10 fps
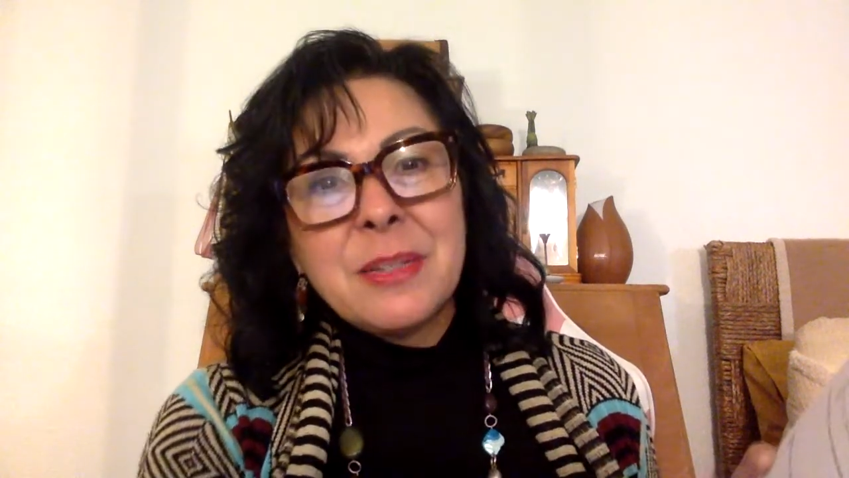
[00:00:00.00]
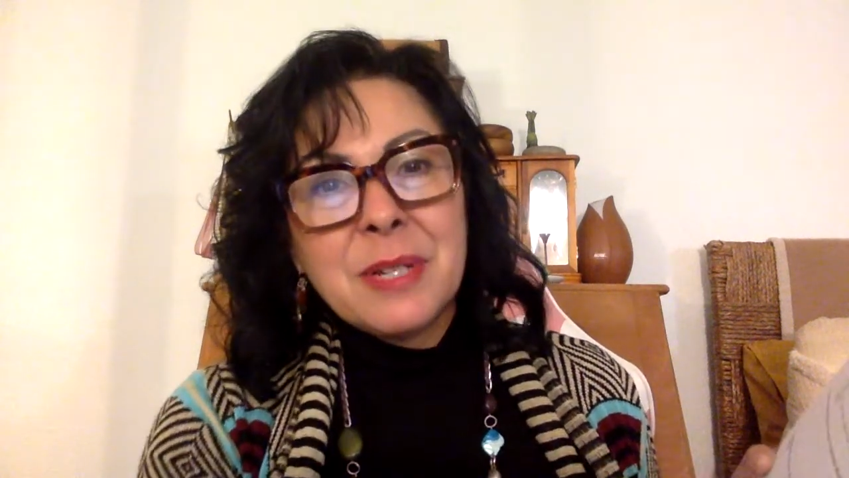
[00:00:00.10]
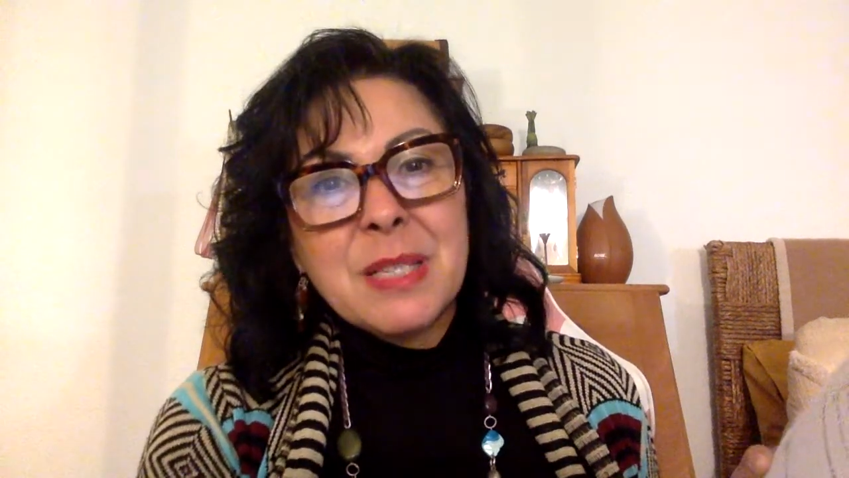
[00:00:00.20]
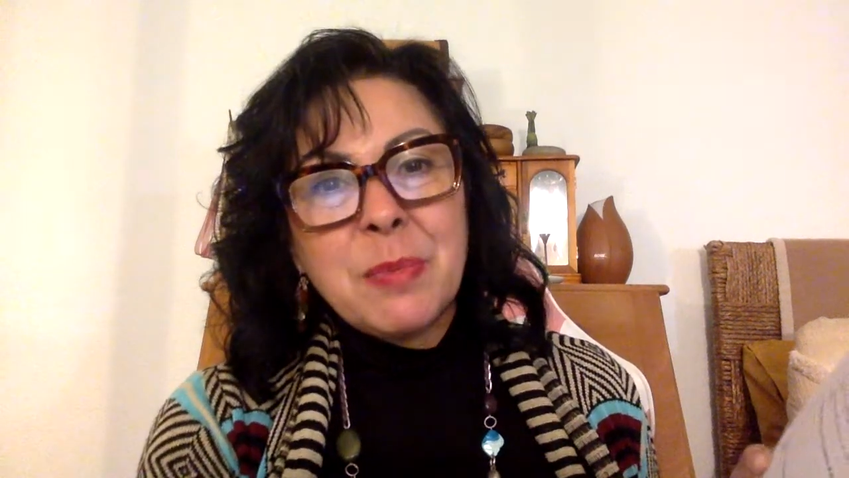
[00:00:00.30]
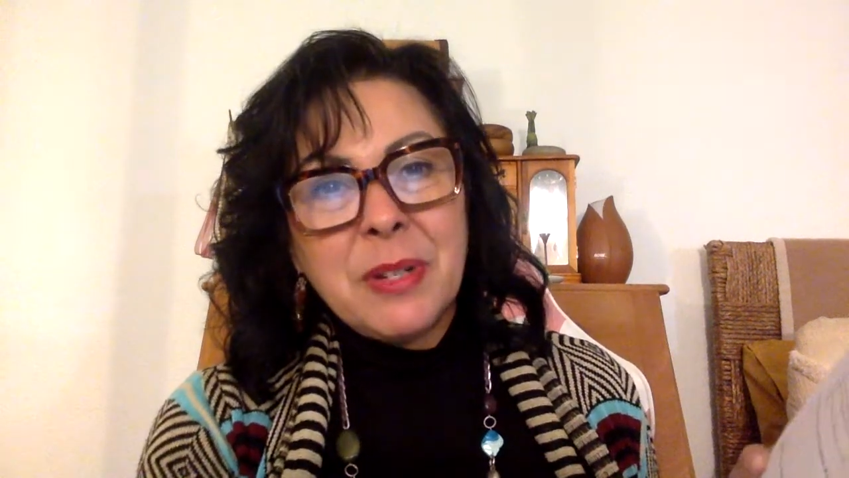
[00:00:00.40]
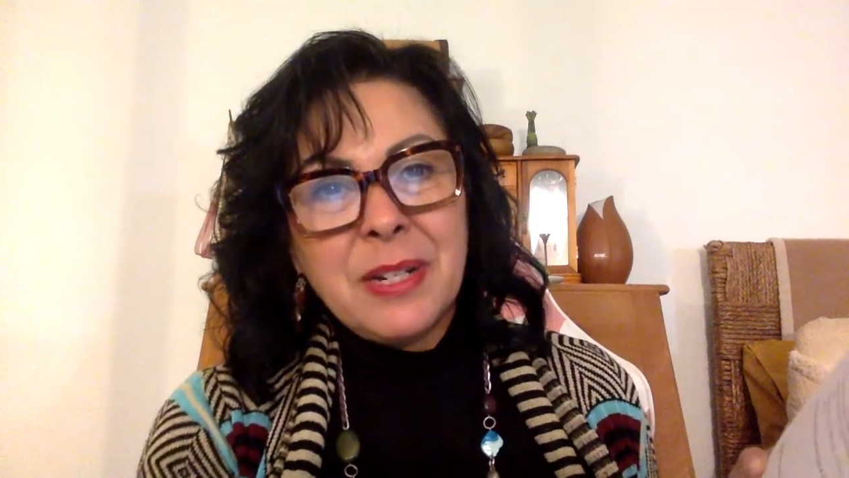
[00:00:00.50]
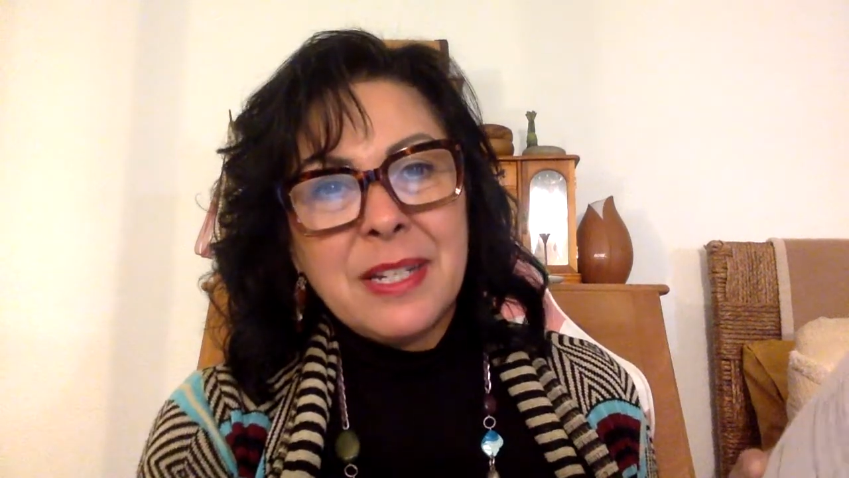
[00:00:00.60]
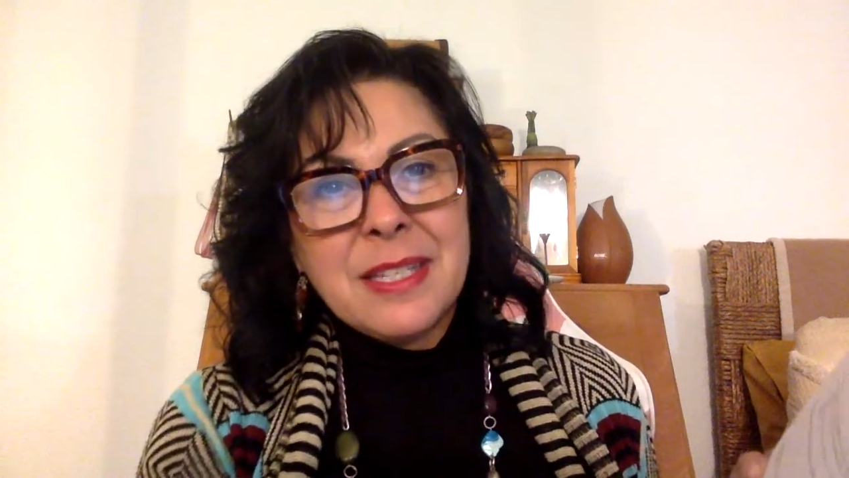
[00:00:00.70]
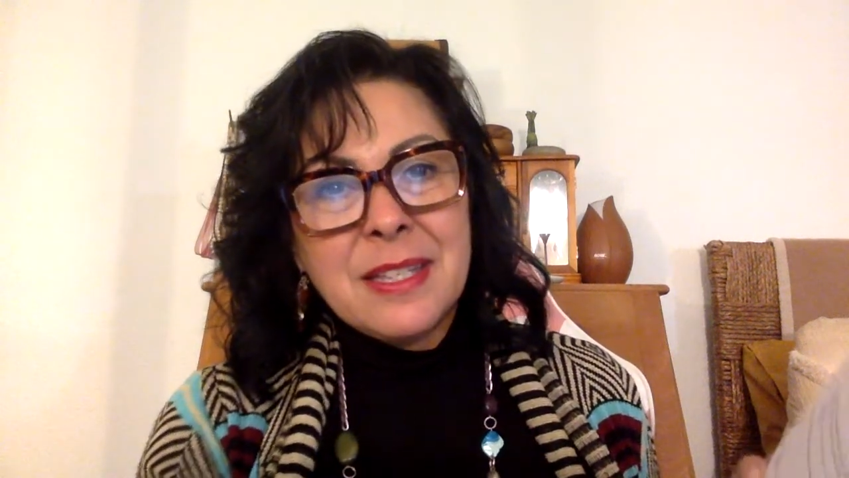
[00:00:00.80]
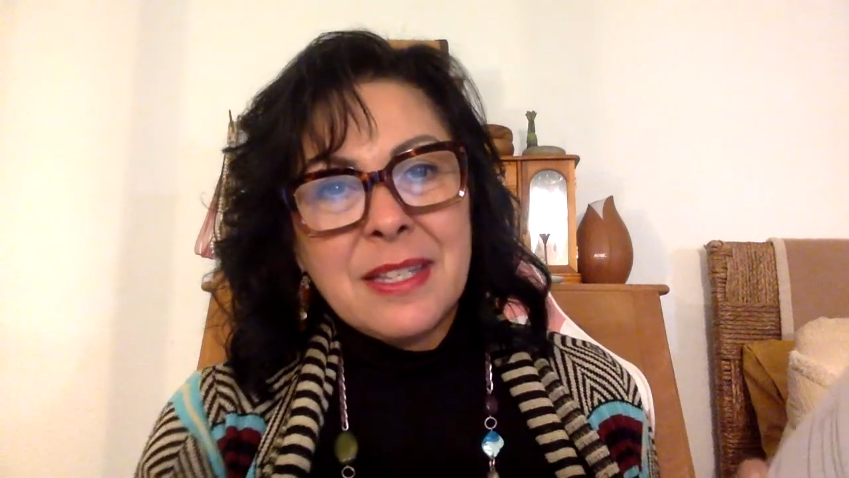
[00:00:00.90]
to
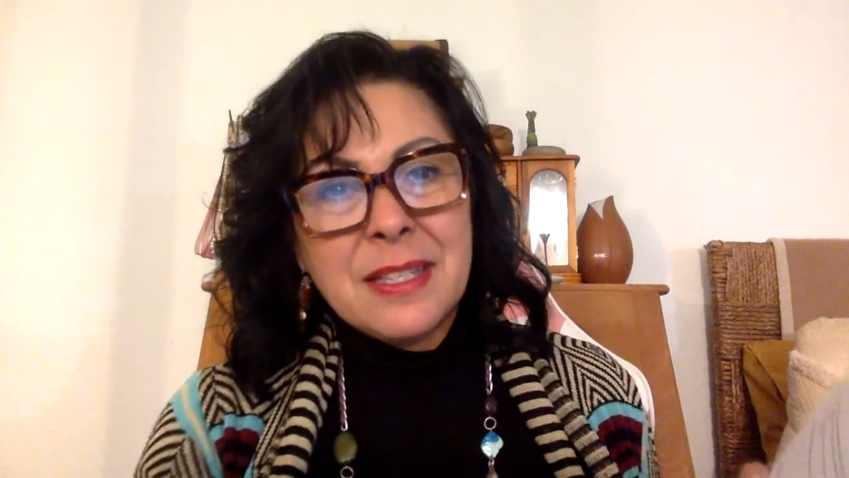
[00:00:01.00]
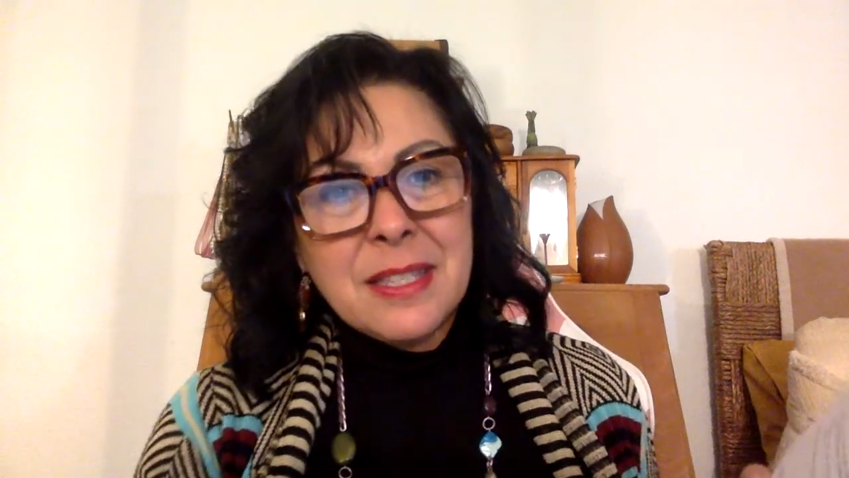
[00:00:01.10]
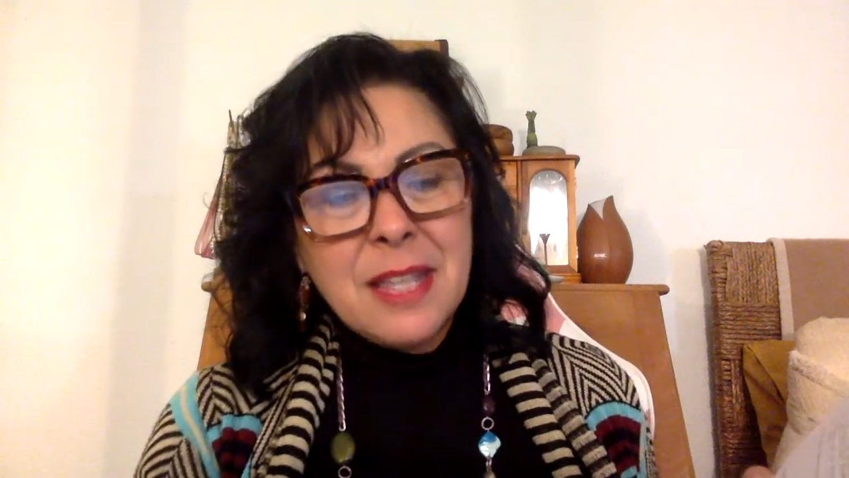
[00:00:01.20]
experience this